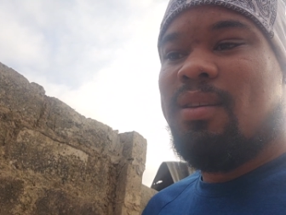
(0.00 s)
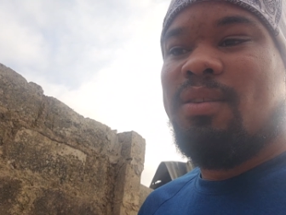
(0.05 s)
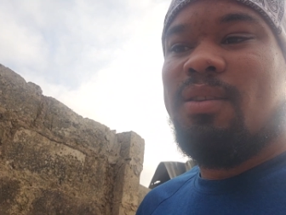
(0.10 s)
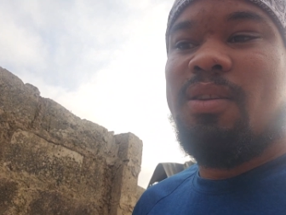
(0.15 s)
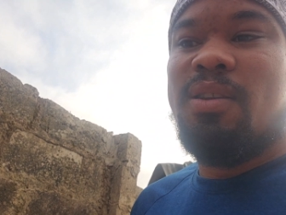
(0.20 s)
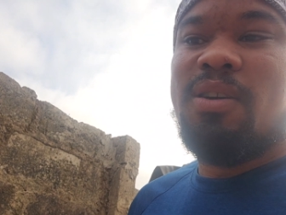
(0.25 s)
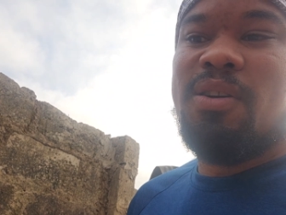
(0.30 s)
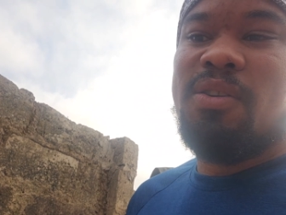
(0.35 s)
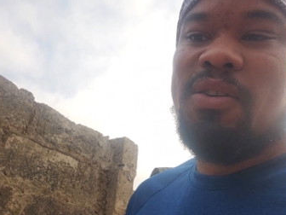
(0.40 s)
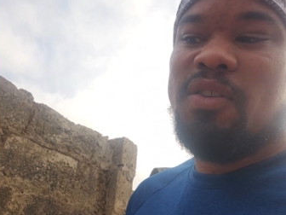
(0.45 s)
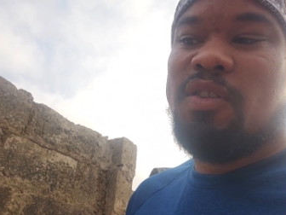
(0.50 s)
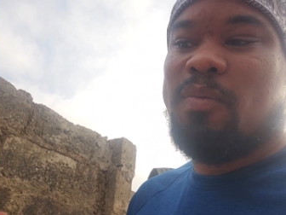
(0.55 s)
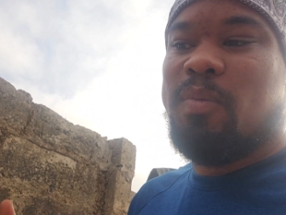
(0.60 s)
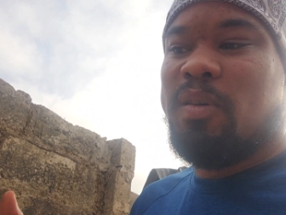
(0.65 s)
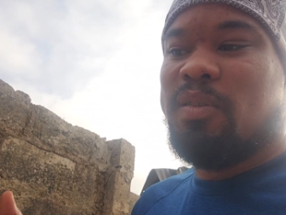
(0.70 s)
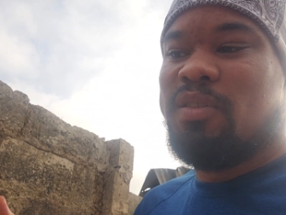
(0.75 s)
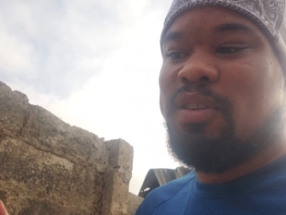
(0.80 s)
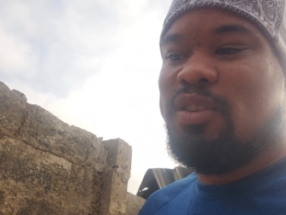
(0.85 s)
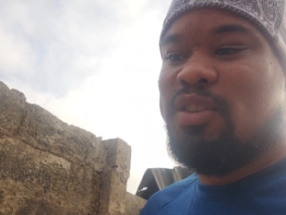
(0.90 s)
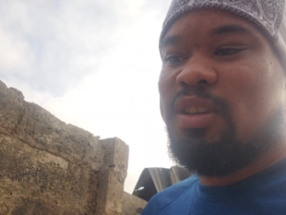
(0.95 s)
you're
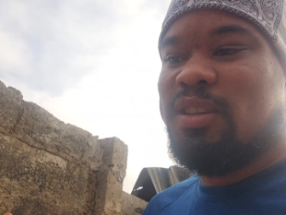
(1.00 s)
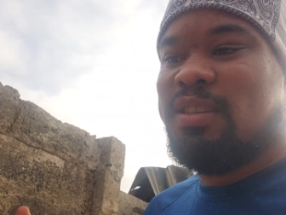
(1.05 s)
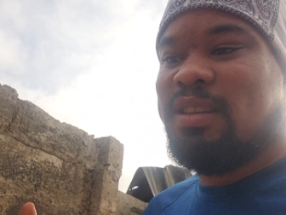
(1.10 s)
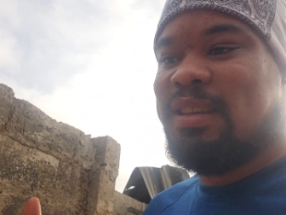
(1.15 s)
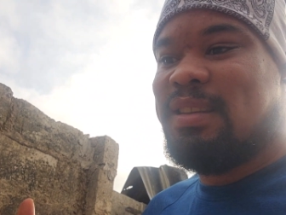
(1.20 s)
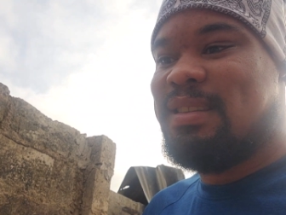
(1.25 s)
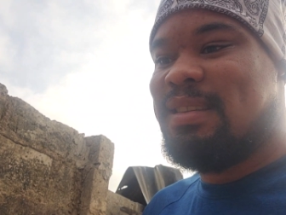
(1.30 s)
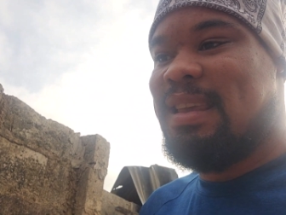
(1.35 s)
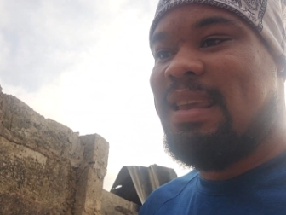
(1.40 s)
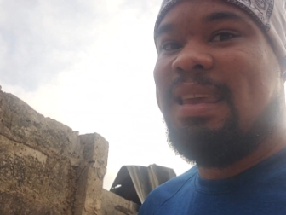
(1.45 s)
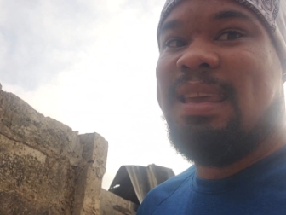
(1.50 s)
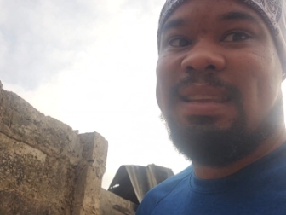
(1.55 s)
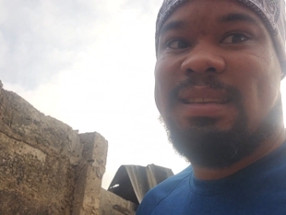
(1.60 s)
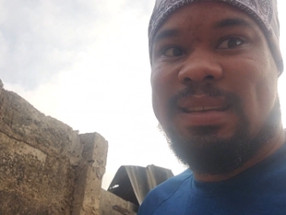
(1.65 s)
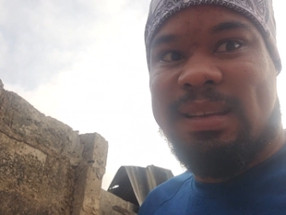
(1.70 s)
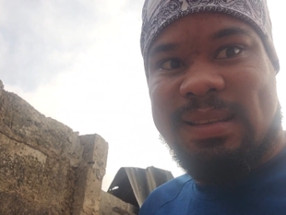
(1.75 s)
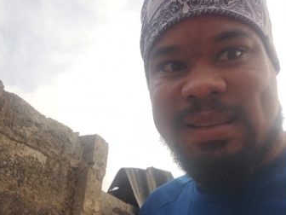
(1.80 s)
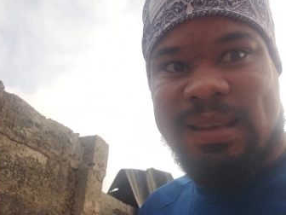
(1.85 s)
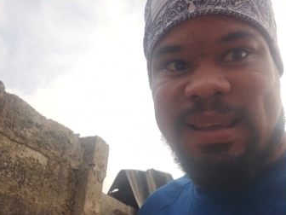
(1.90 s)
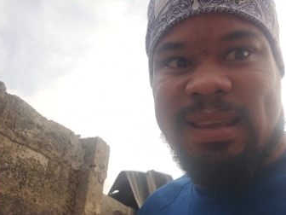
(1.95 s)
supposed to just
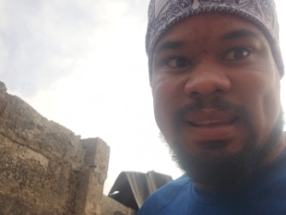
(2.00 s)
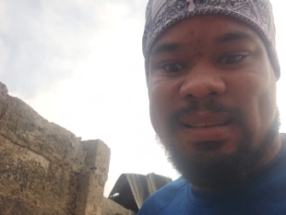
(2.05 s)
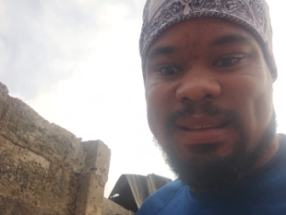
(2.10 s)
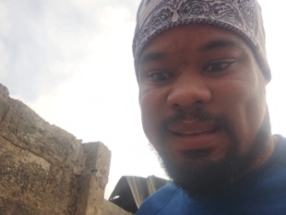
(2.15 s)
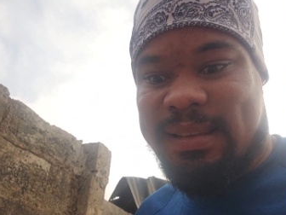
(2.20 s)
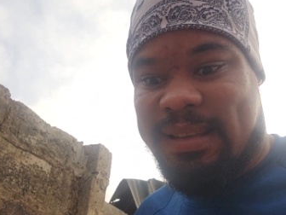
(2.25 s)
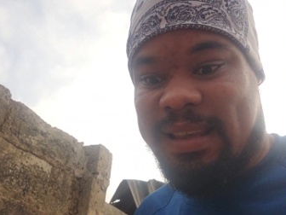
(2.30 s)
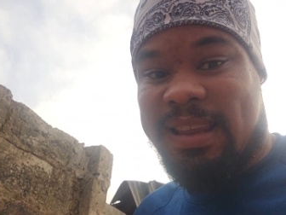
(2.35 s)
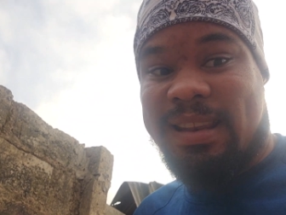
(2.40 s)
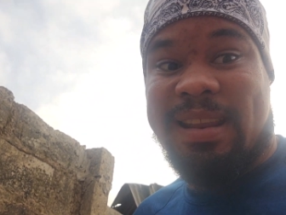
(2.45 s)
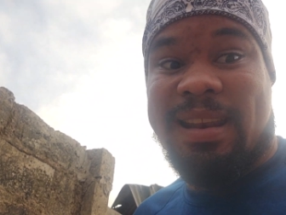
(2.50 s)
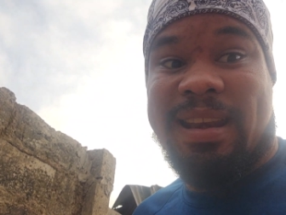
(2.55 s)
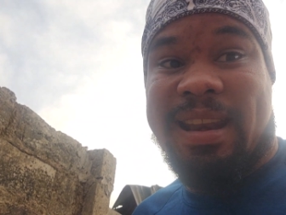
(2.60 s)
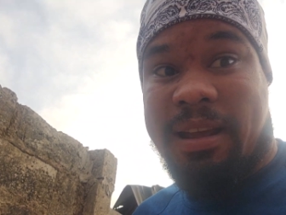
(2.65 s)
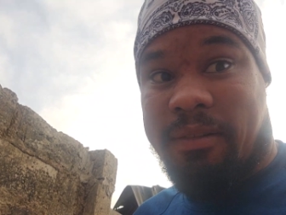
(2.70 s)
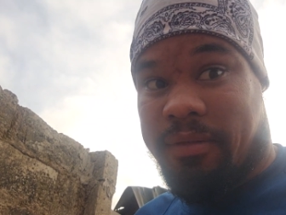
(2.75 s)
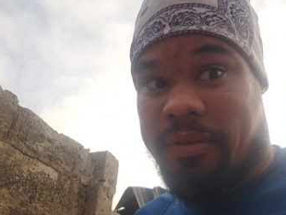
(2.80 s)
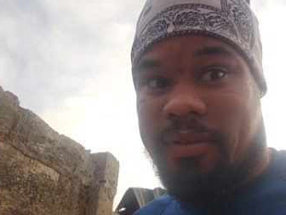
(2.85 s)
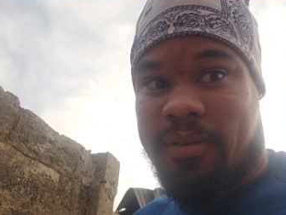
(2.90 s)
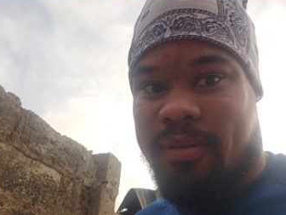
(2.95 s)
succeed and
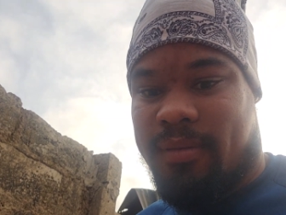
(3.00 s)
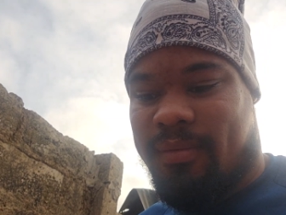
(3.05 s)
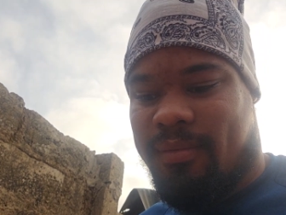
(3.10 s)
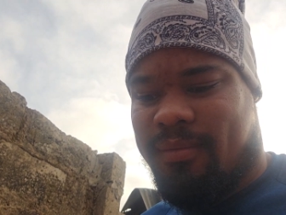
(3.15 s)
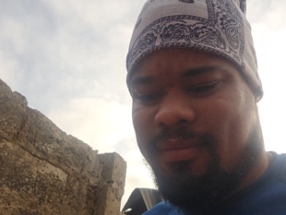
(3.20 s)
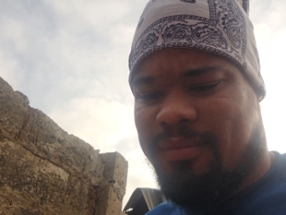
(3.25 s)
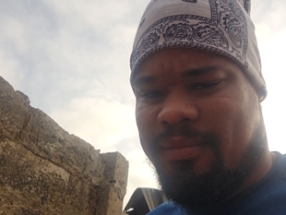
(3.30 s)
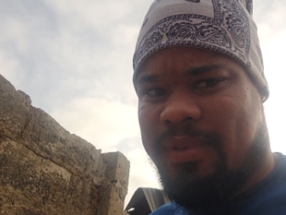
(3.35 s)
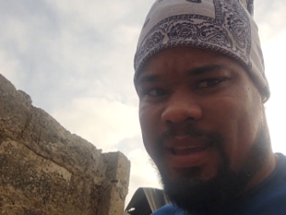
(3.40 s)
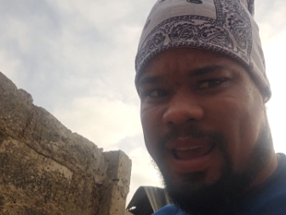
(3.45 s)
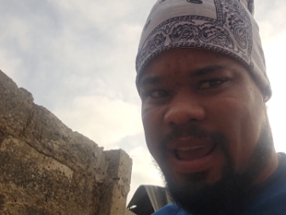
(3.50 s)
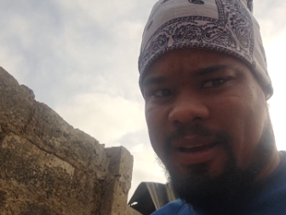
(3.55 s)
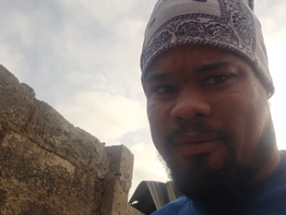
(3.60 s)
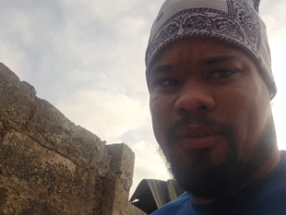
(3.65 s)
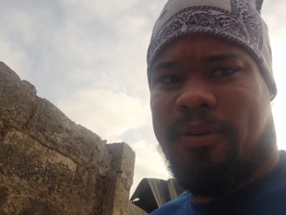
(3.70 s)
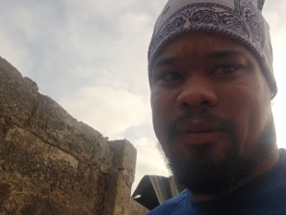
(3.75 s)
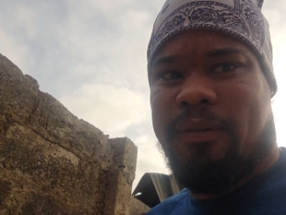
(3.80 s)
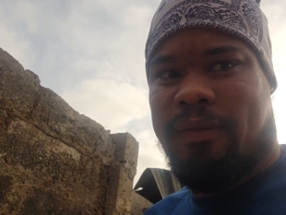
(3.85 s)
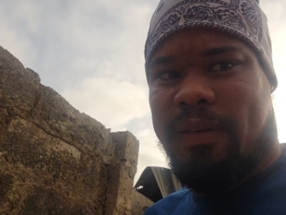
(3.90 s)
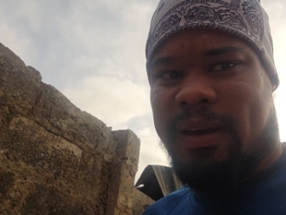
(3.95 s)
never,
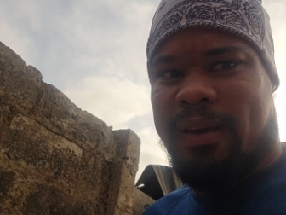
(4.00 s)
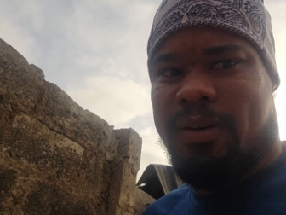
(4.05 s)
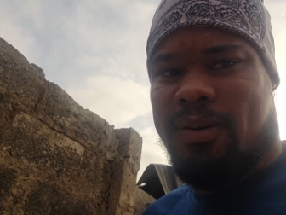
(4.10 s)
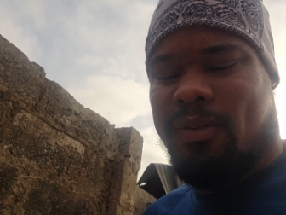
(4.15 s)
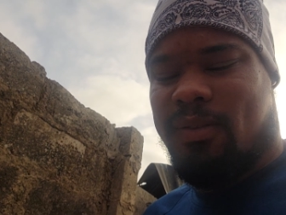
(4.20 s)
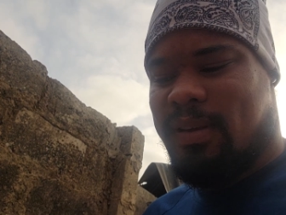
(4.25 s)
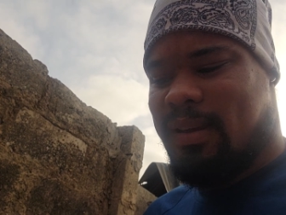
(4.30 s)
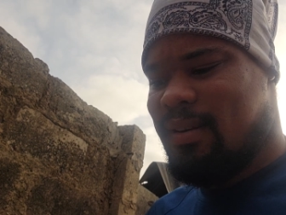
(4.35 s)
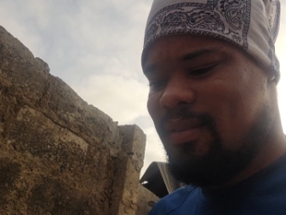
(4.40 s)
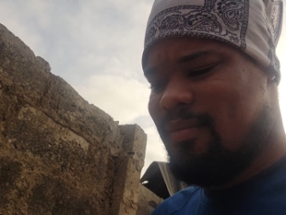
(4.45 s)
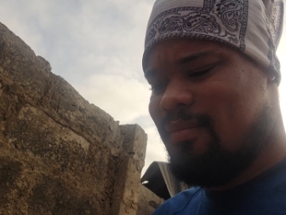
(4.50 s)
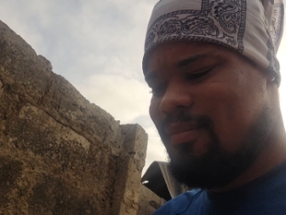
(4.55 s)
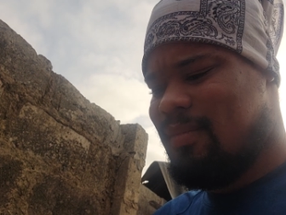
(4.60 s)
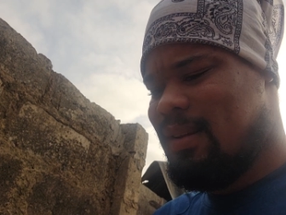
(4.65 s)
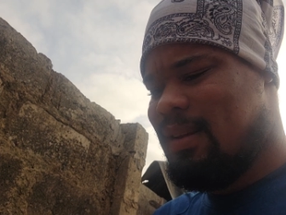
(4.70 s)
ever fail, then